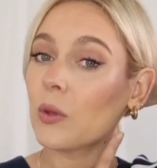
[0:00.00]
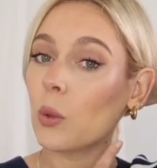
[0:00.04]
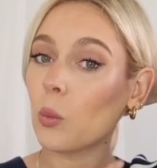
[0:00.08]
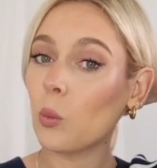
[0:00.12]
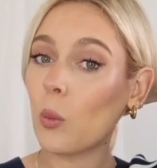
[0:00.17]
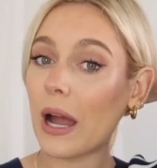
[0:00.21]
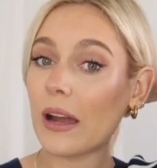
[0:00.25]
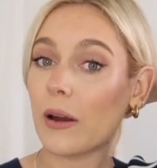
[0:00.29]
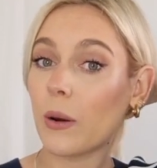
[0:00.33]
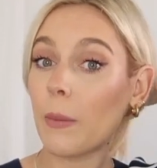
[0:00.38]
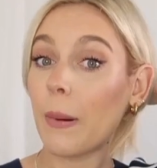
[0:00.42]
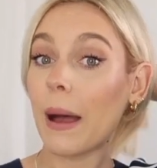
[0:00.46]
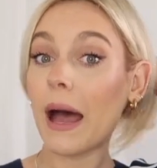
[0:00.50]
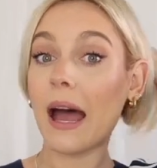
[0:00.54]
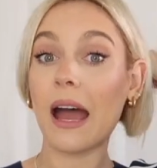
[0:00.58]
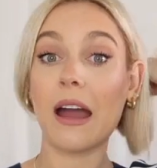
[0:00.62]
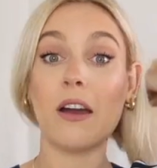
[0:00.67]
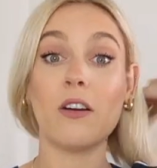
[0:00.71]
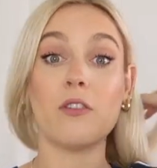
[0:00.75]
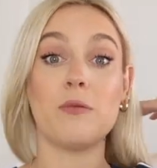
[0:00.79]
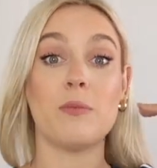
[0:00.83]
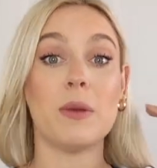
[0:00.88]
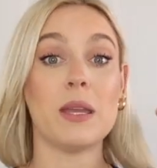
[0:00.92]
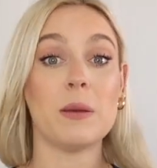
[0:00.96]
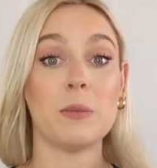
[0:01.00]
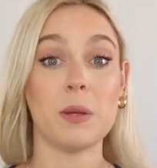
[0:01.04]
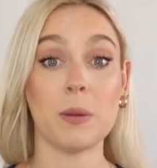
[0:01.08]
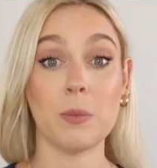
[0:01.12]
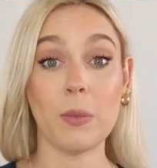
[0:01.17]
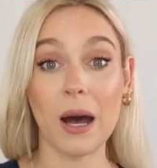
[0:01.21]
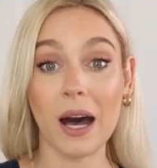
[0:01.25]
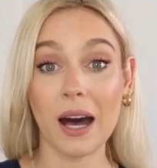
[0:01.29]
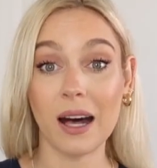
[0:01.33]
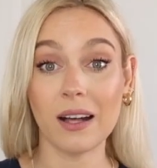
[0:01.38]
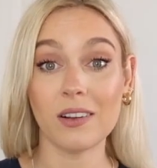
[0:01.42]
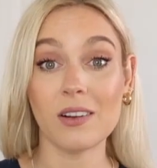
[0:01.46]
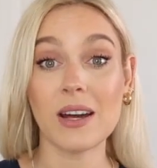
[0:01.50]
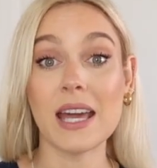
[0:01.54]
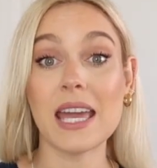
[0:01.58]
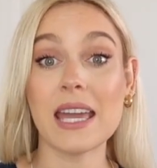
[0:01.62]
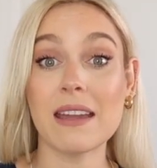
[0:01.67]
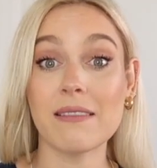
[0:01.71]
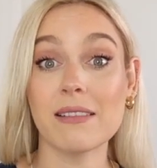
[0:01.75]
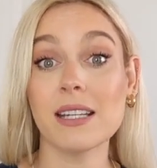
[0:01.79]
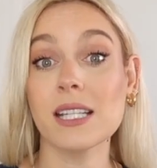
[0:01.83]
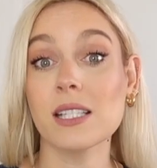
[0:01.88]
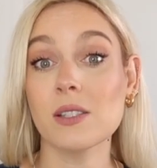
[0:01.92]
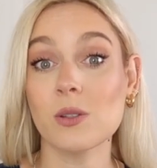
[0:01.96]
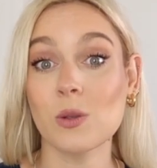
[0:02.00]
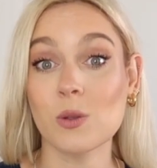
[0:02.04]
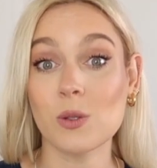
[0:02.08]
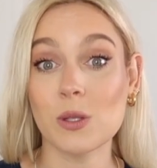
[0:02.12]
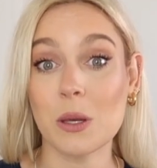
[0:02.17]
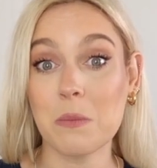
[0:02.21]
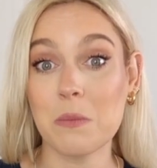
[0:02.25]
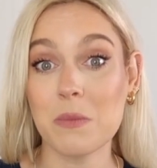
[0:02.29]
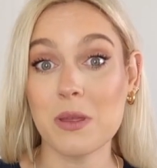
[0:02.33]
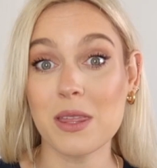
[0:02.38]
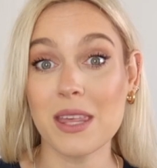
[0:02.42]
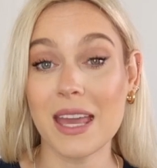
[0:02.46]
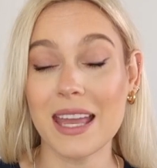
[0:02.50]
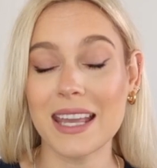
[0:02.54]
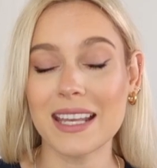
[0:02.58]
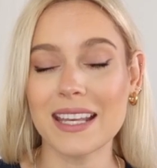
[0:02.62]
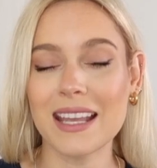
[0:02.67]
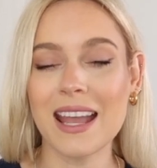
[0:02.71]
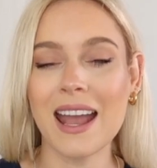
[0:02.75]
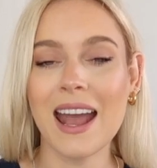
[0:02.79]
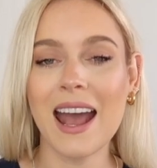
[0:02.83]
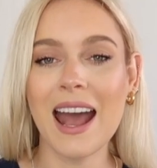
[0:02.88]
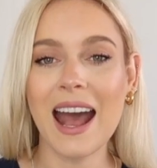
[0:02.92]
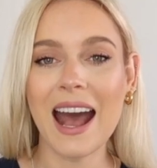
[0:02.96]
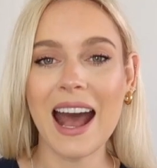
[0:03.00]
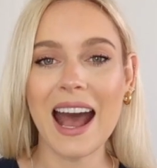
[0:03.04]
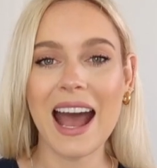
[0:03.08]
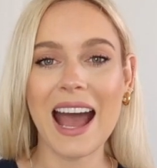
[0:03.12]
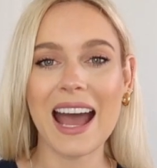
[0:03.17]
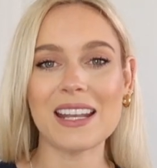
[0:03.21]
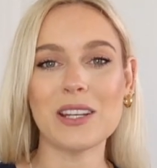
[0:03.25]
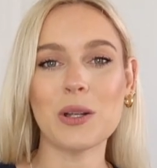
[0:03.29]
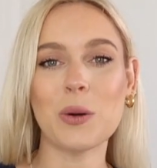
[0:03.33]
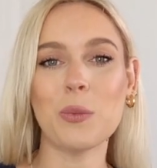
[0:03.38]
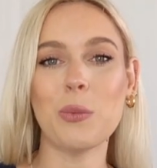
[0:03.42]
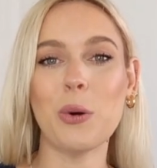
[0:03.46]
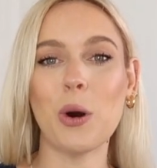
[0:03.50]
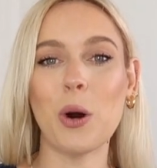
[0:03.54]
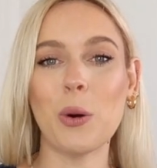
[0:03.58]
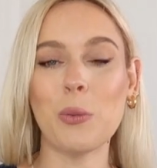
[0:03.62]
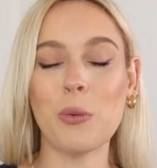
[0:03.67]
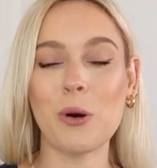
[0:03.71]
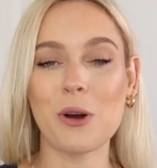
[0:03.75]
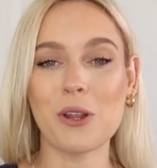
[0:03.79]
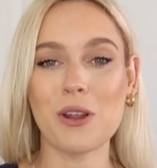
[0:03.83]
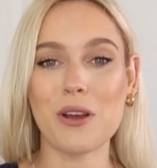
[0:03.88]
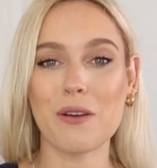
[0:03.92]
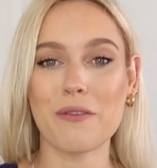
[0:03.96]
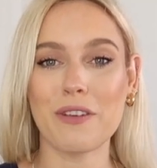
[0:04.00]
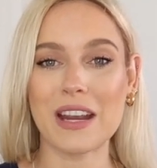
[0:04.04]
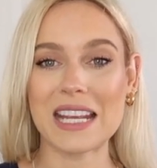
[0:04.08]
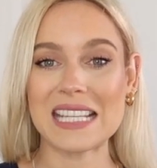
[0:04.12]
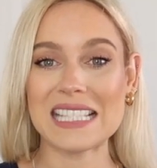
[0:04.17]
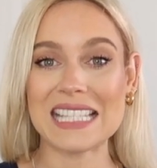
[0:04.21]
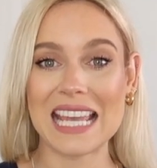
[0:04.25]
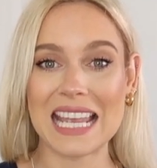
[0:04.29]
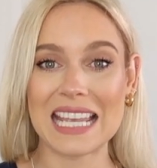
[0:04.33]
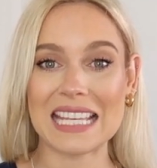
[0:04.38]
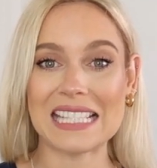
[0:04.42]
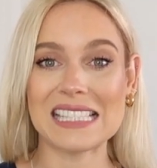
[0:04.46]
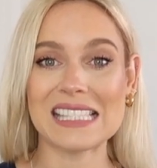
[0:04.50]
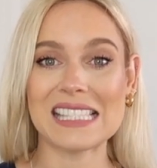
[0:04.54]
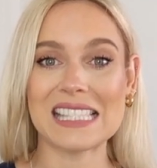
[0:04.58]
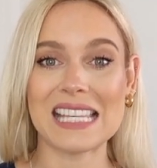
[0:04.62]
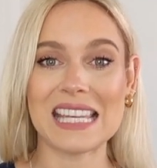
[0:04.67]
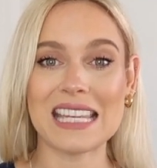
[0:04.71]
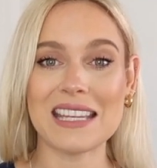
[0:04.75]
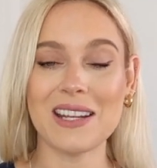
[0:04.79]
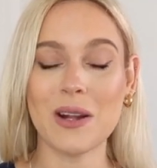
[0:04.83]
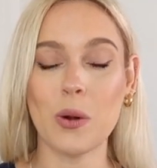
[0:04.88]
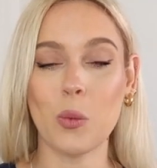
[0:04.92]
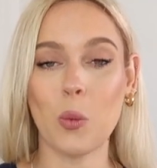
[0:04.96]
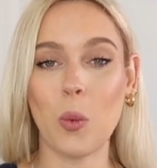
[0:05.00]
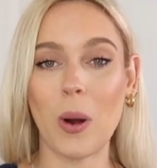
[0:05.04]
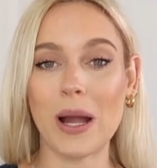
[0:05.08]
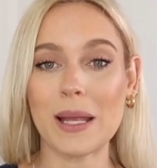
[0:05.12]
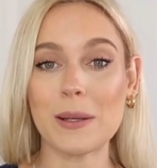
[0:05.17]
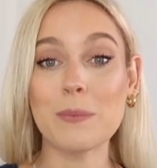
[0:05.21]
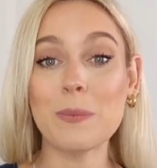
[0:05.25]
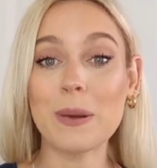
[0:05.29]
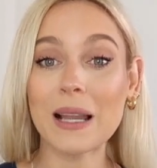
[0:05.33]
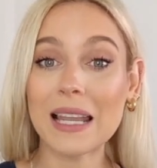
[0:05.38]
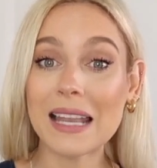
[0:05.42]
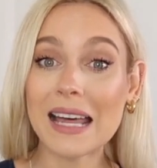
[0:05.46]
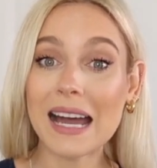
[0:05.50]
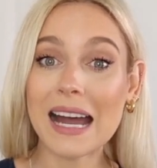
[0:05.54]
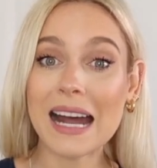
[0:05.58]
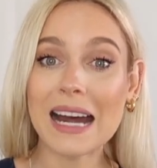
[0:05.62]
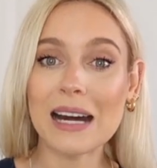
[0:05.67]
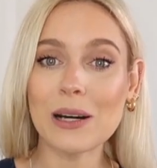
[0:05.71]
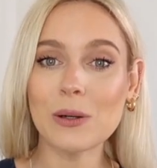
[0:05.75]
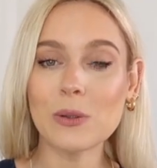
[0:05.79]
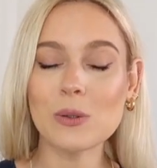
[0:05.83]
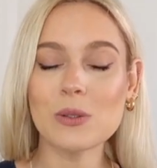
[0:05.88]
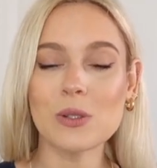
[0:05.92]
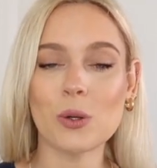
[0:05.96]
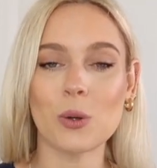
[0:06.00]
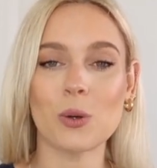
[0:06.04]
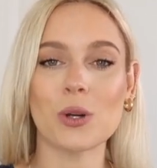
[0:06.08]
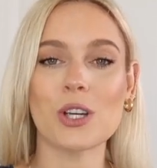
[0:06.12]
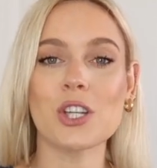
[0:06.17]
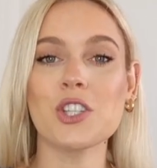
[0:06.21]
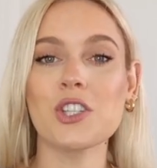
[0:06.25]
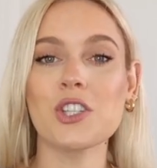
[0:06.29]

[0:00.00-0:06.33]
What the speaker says: wear a pair of maybe pearl earrings or something, and pop on a very dainty white blouse or a